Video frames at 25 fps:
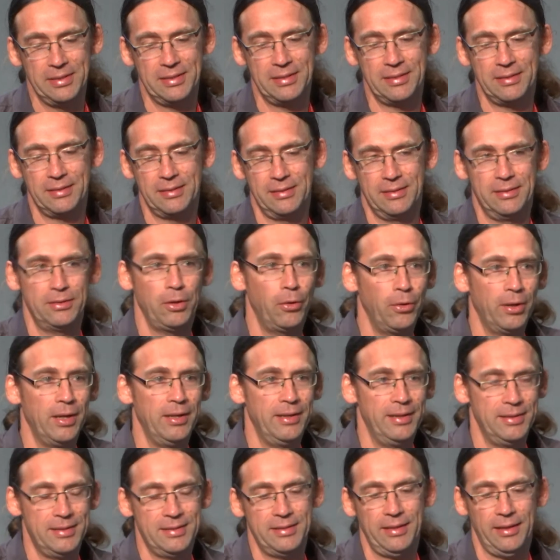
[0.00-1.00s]
stock,
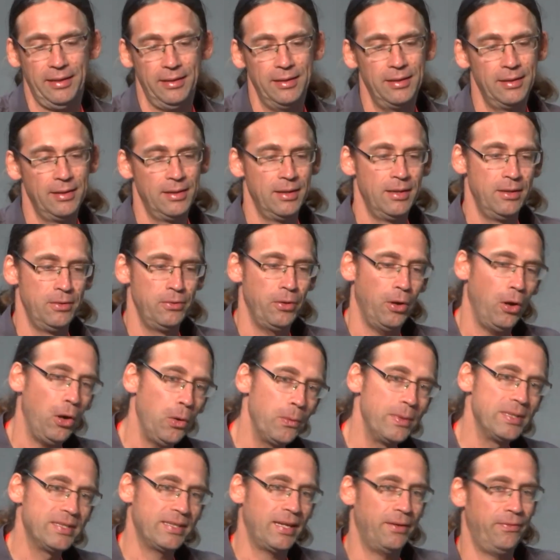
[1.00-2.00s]
let's say. You
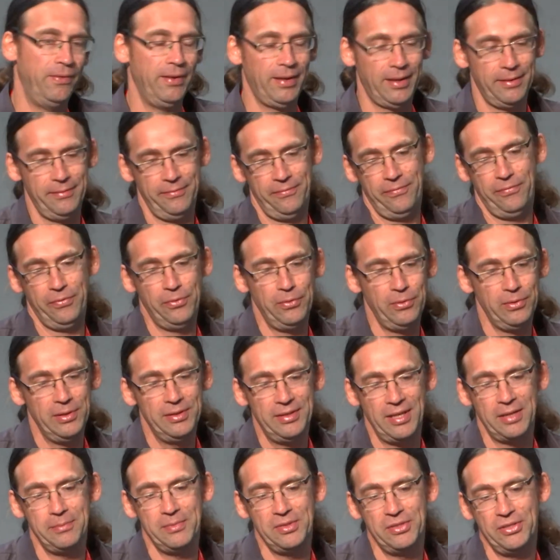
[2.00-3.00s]
always have like a few
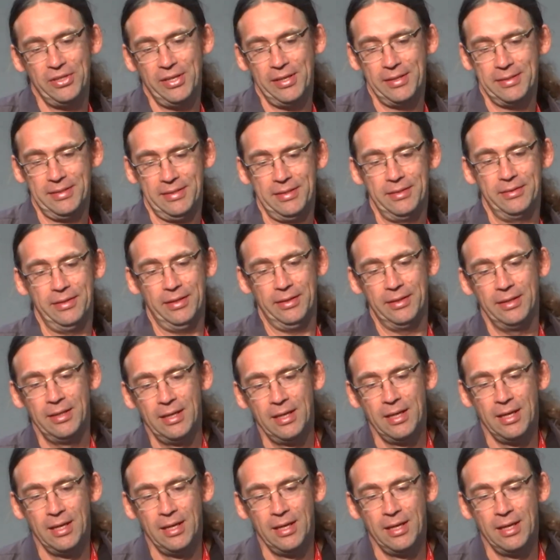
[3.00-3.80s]
intermediaries in there.